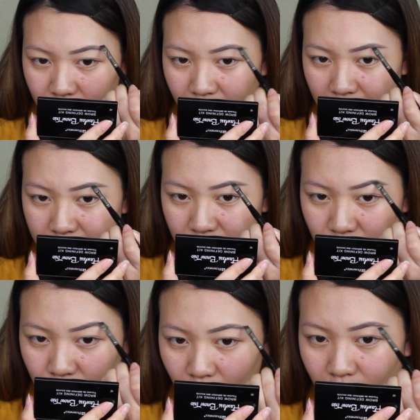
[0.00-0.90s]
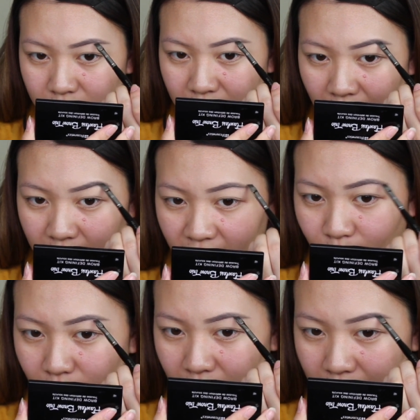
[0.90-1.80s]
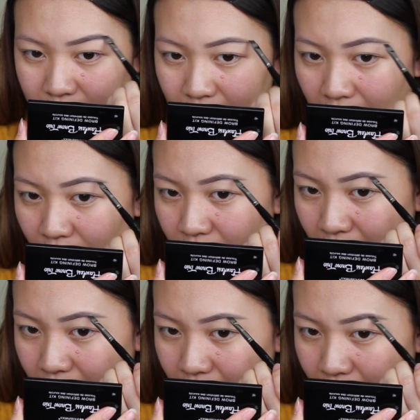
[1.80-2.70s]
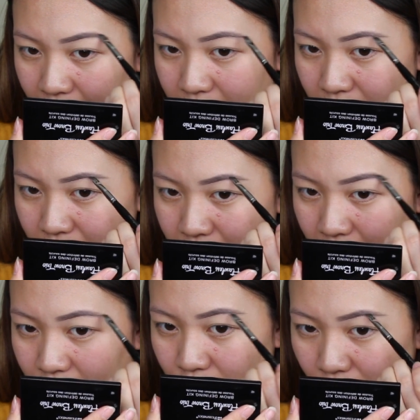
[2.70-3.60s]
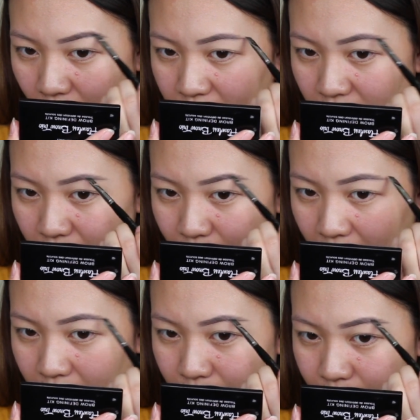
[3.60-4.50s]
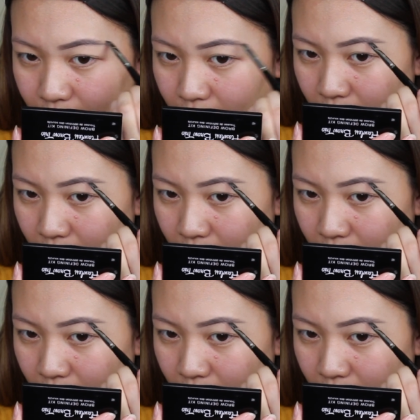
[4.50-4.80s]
create strokes, kind of blending out that line so it's not too harsh on the bottom.